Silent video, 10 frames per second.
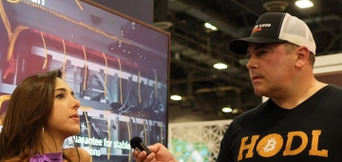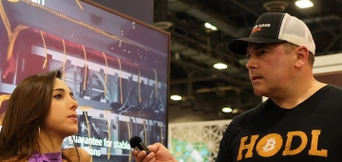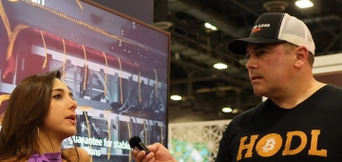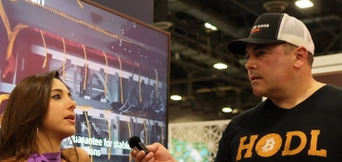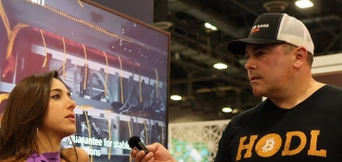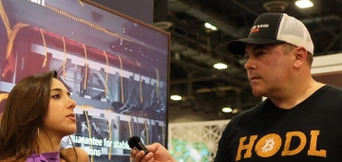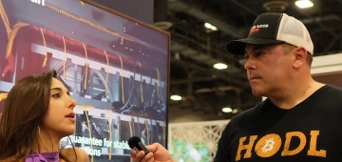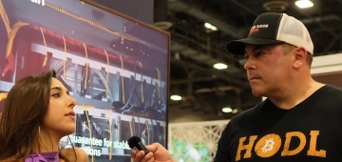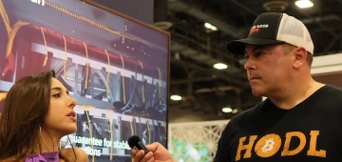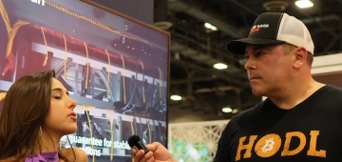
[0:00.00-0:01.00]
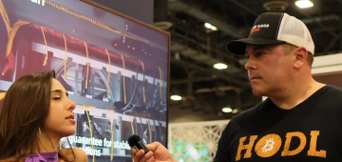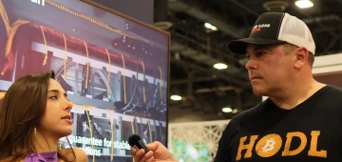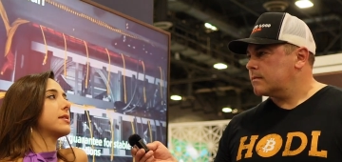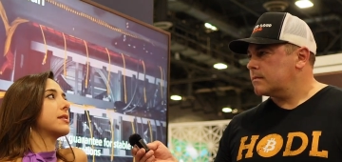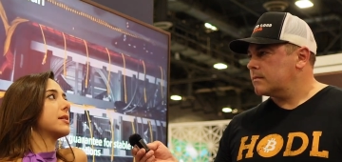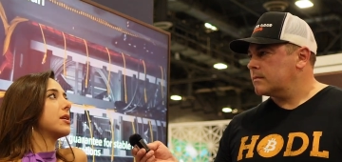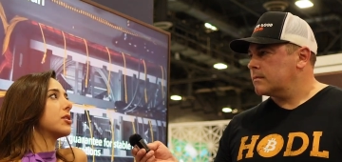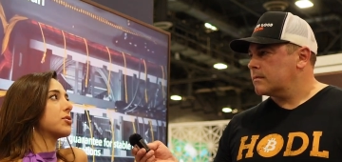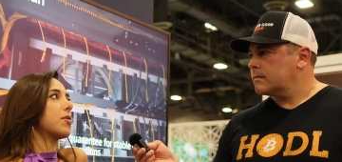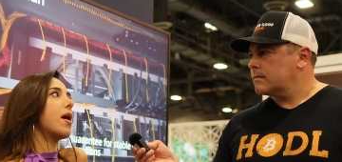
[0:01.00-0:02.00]
Speaker 1: between 1200 to
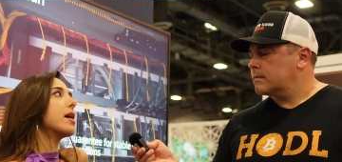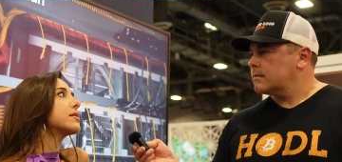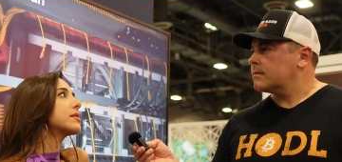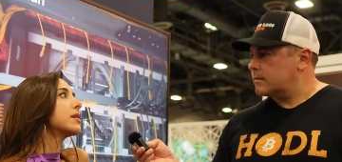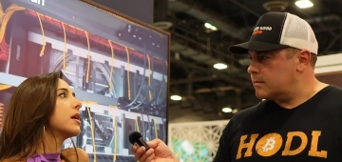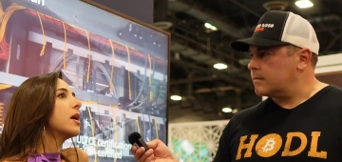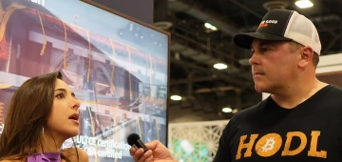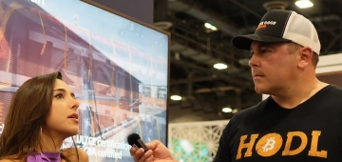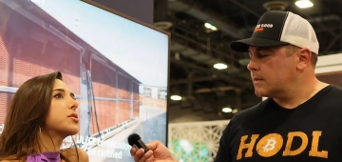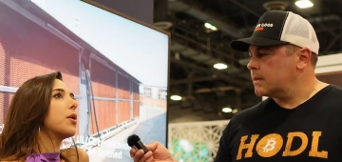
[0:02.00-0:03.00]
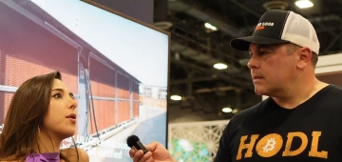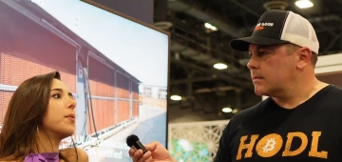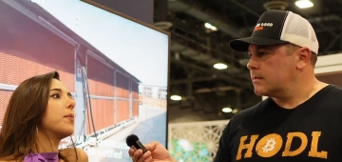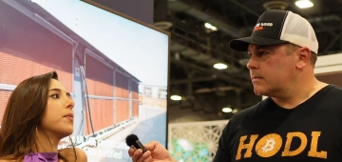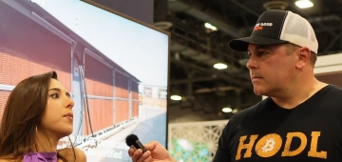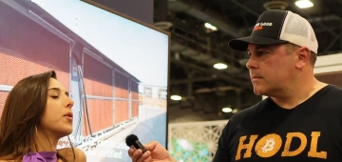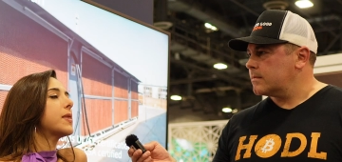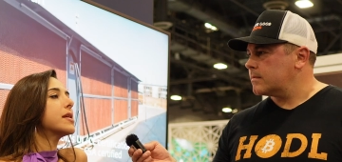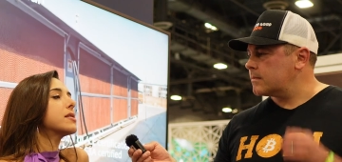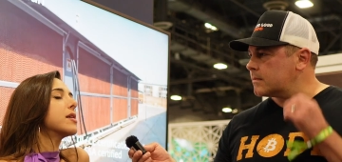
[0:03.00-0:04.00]
1600 watts. So
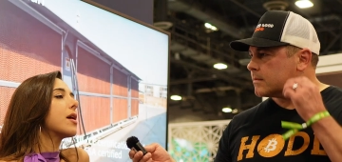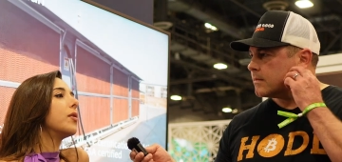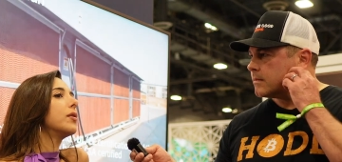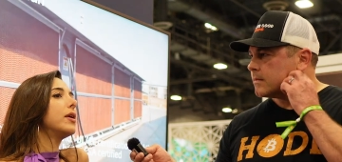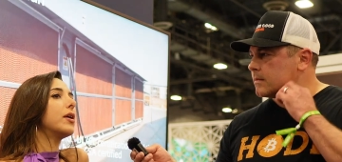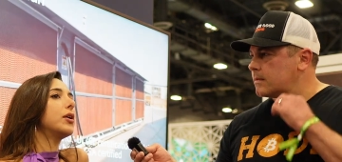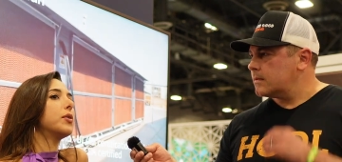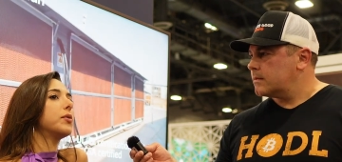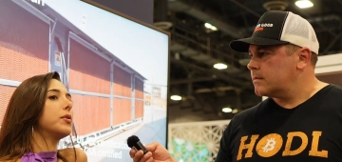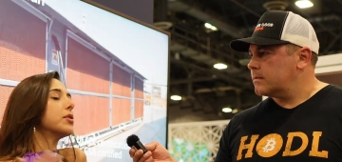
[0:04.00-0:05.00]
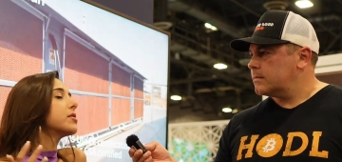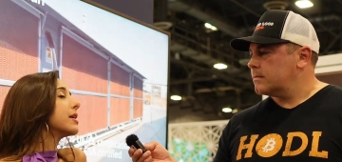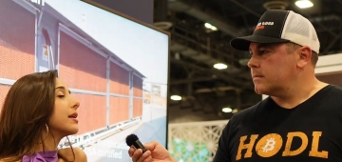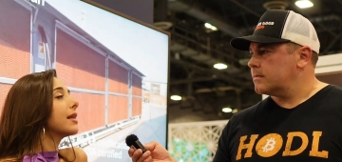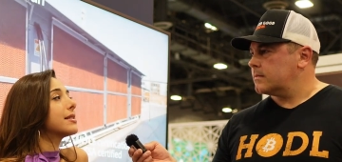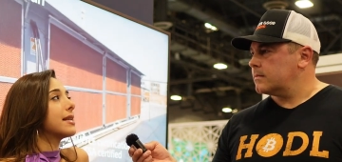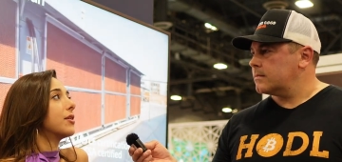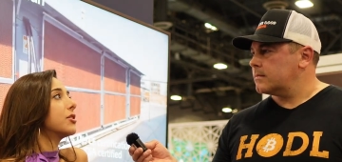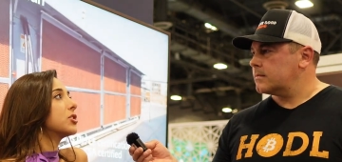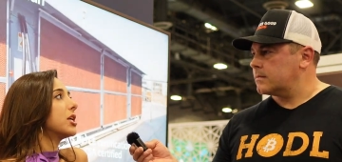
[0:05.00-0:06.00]
with this, not only are you using less
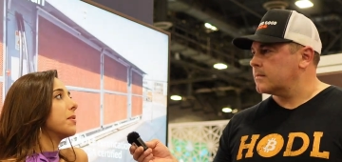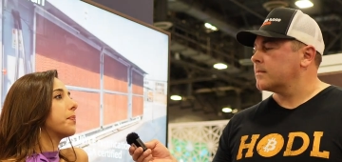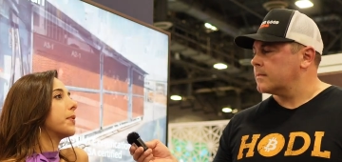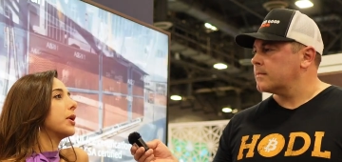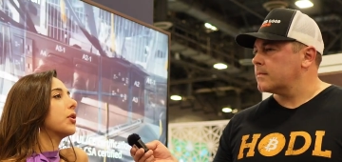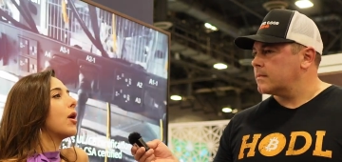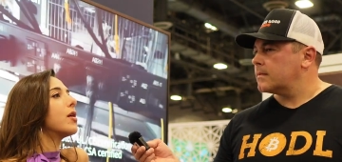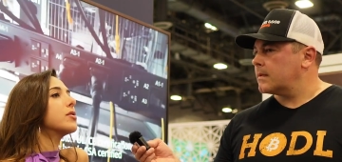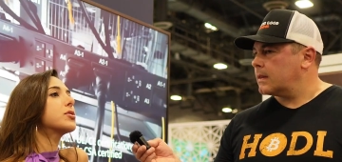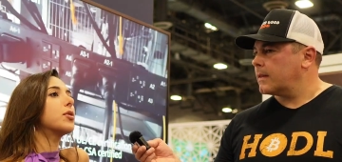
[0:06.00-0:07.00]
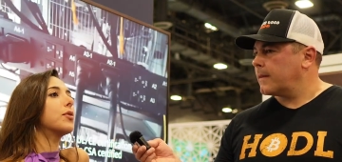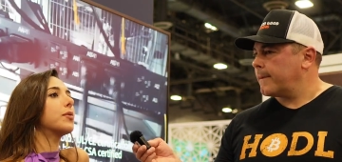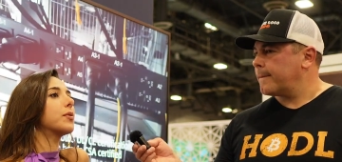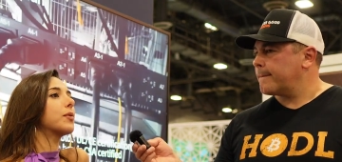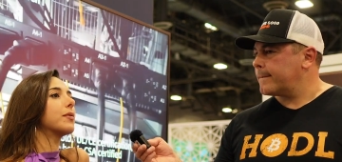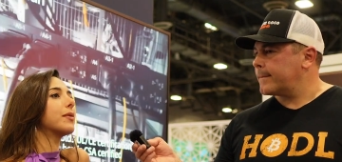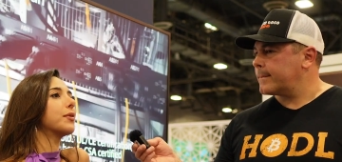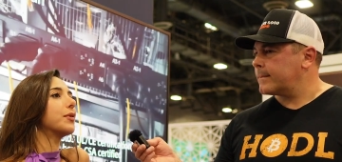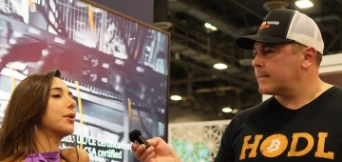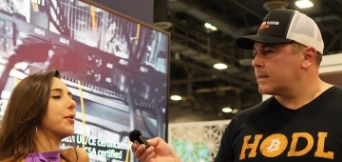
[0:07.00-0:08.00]
energy, but you're also
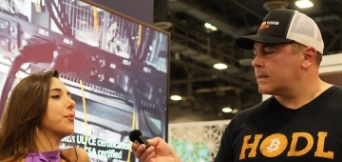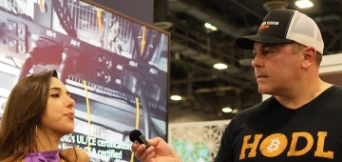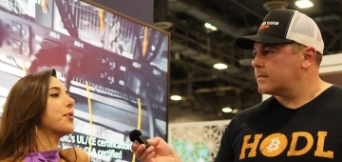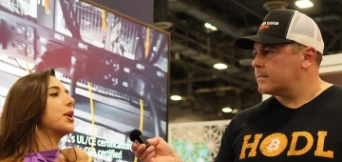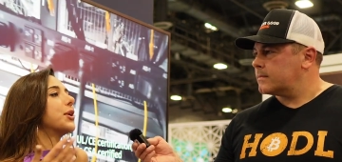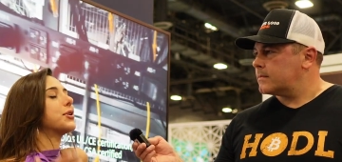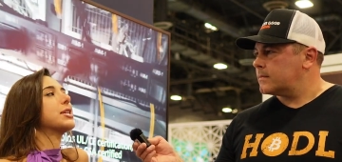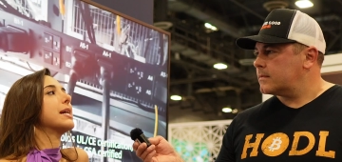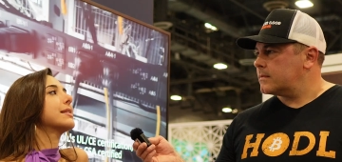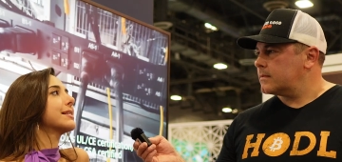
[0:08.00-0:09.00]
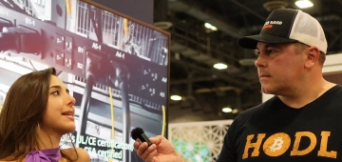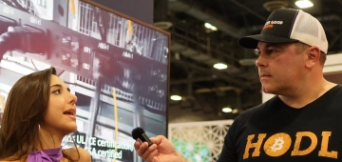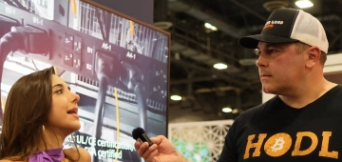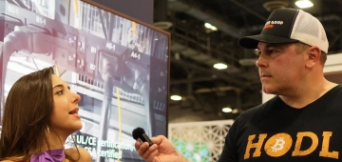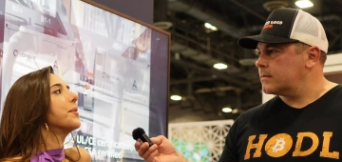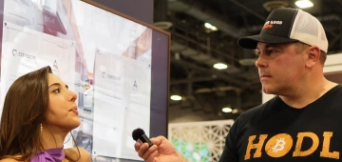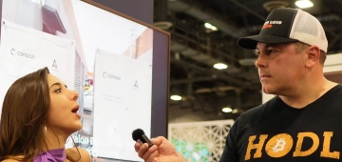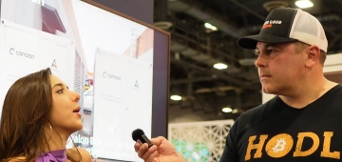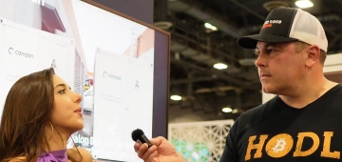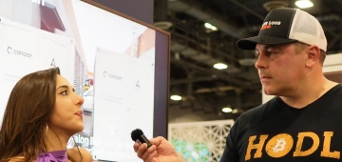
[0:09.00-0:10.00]
you know running your chances at hitting a
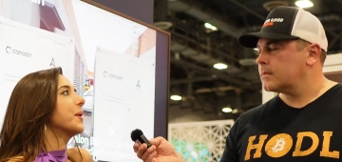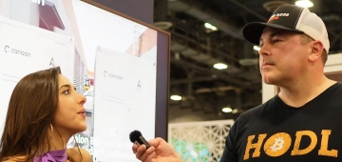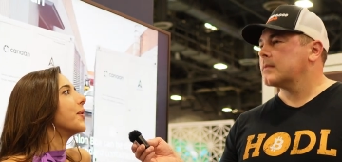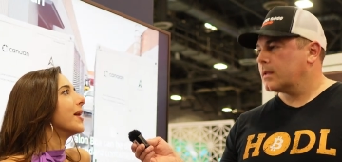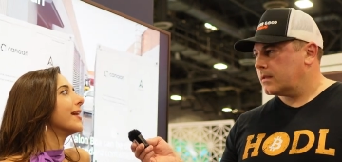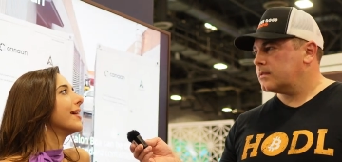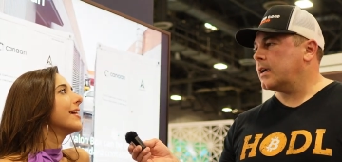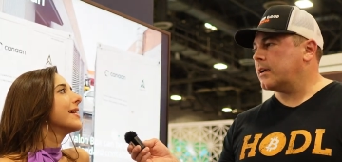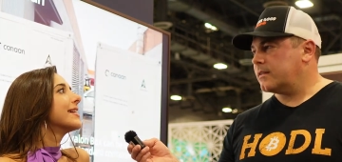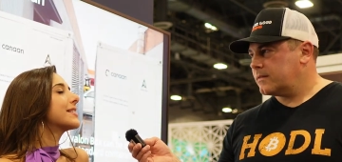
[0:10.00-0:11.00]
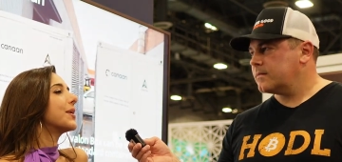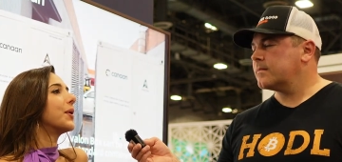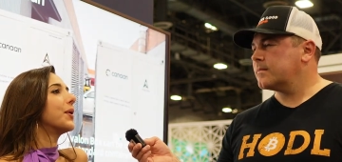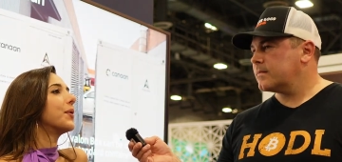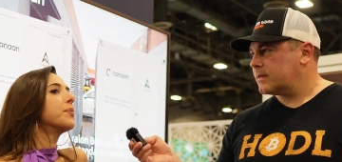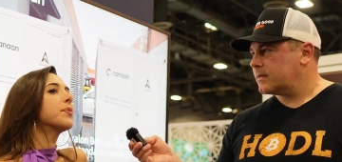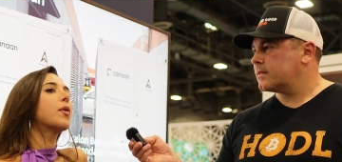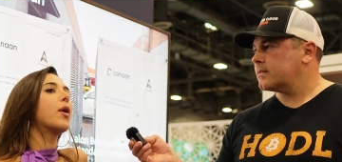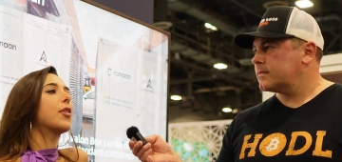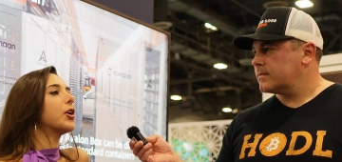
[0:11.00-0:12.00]
block with Bitcoin. Yeah. So
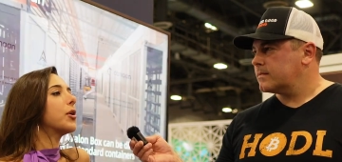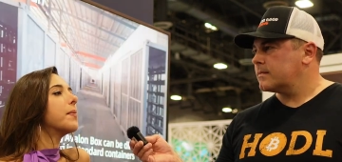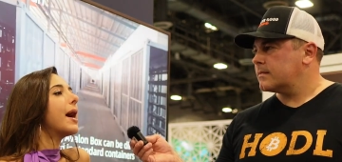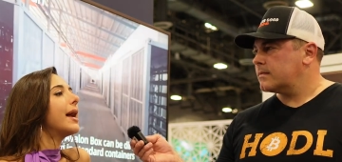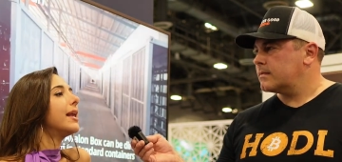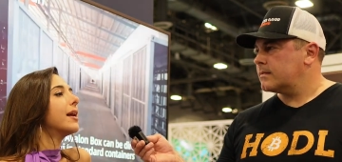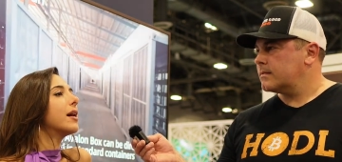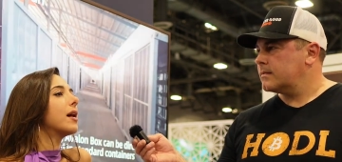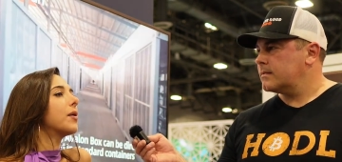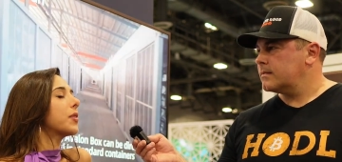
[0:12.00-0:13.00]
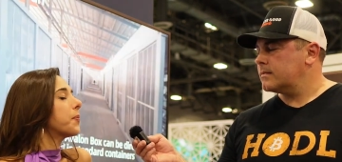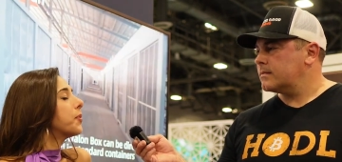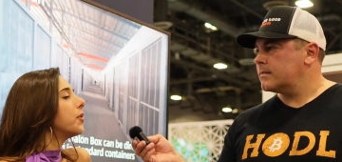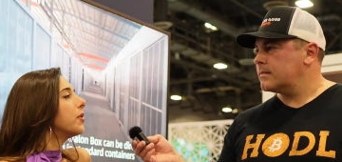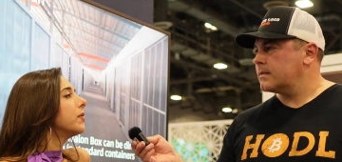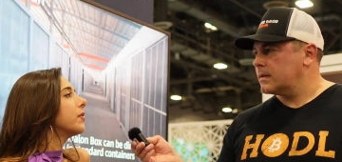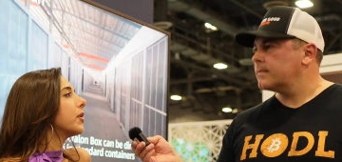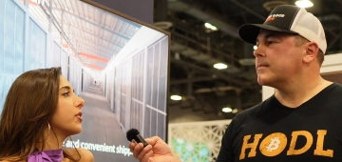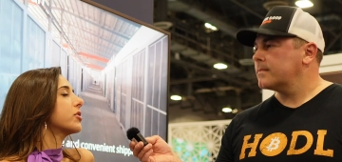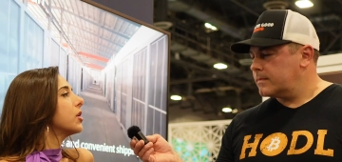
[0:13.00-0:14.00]
whether you're mining uh, with a pool
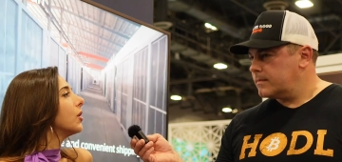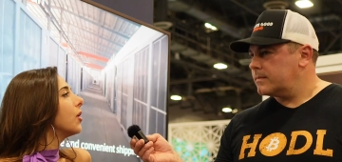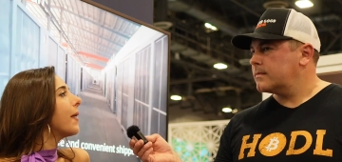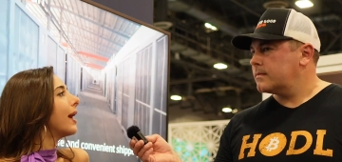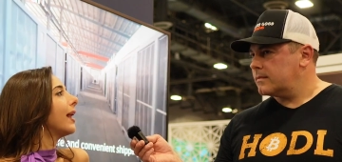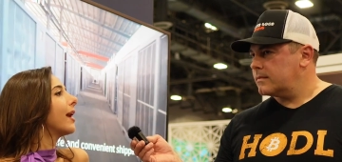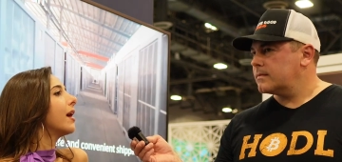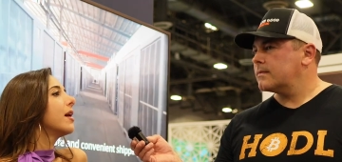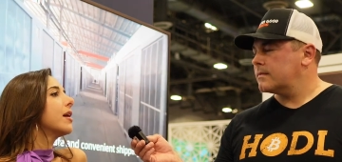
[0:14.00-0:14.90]
or you're solo mining,